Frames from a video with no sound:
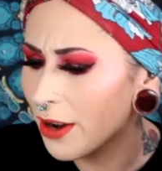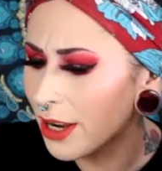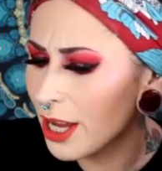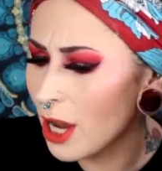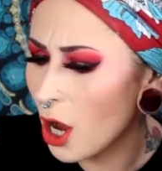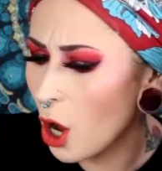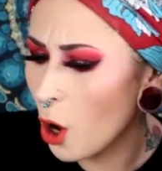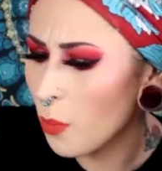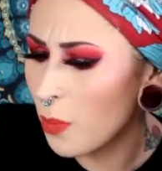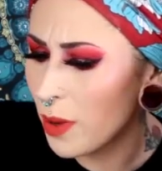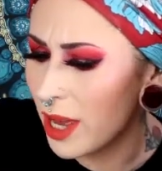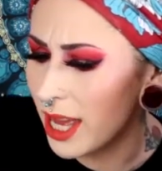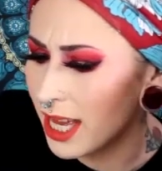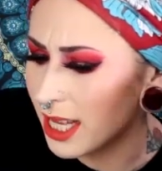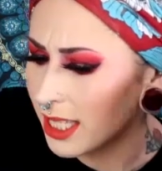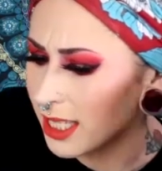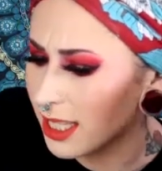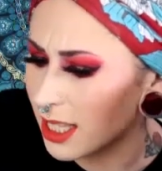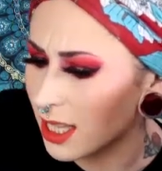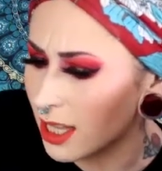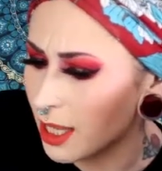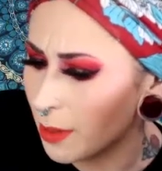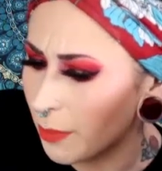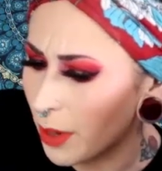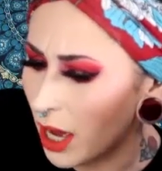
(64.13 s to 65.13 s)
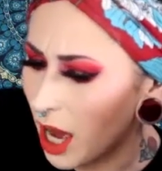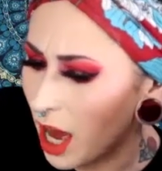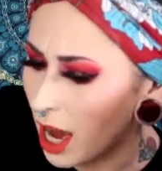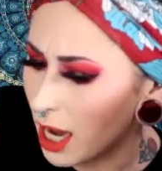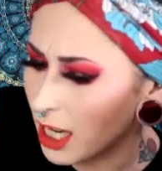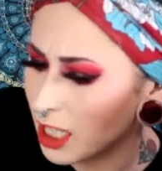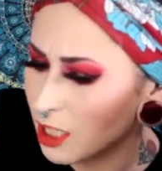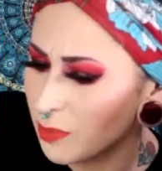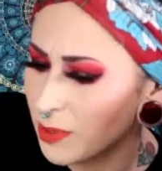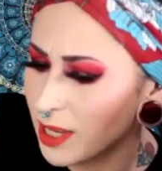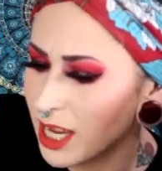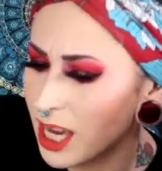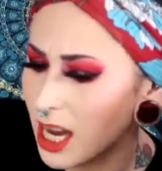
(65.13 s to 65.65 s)
already opened the
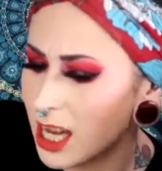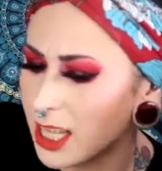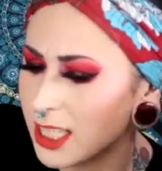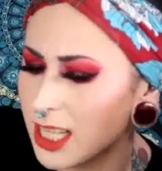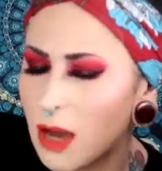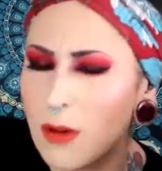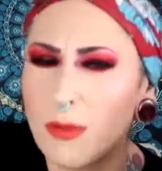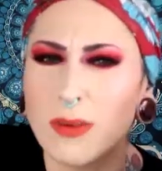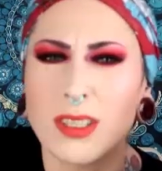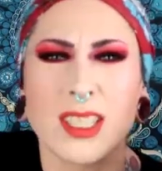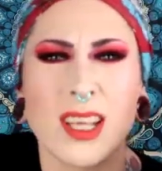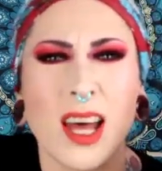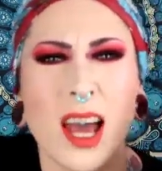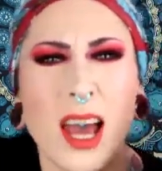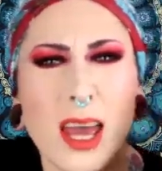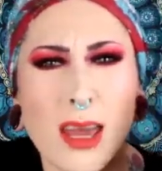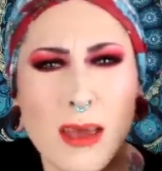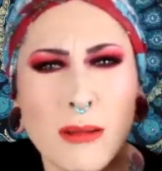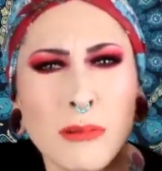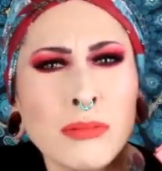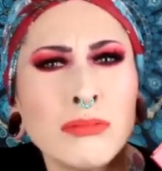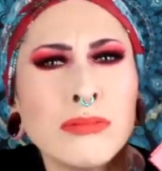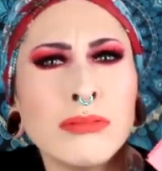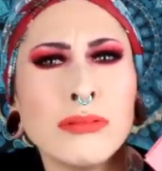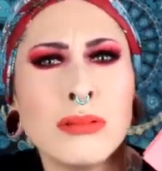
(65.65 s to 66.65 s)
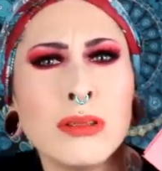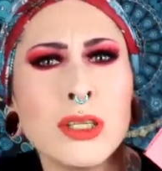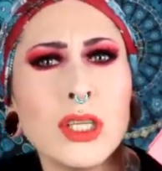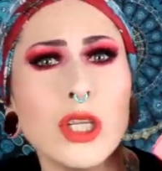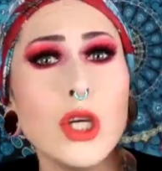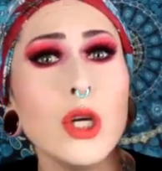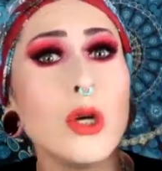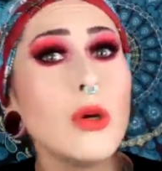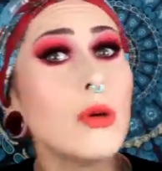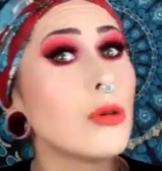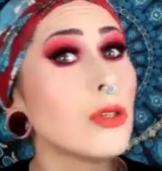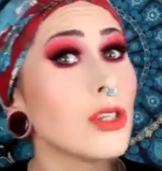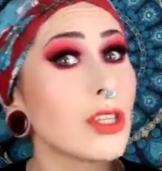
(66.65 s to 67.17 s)
box because I was like,
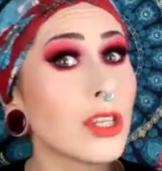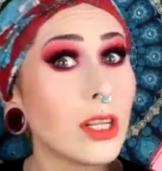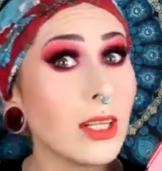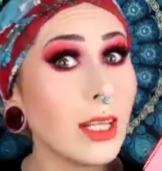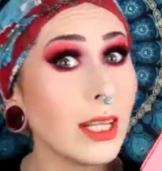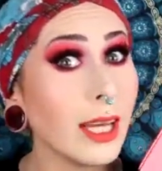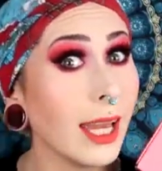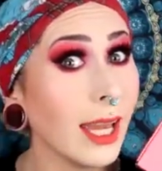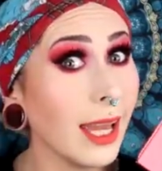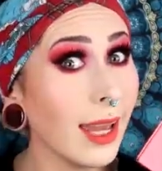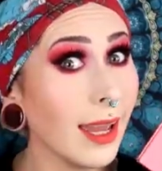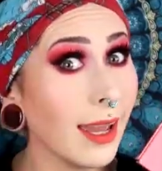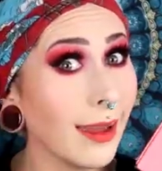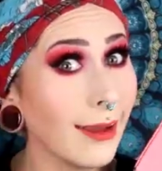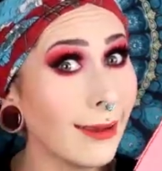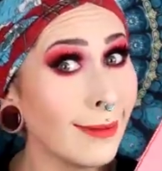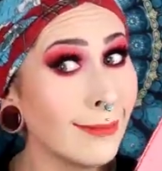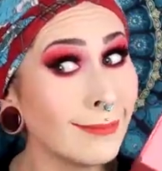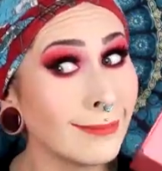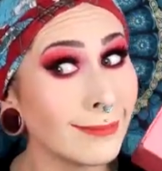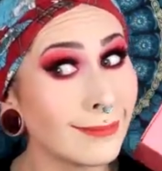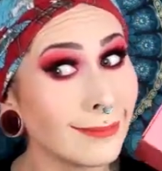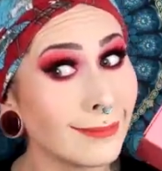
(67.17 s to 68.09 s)
usually,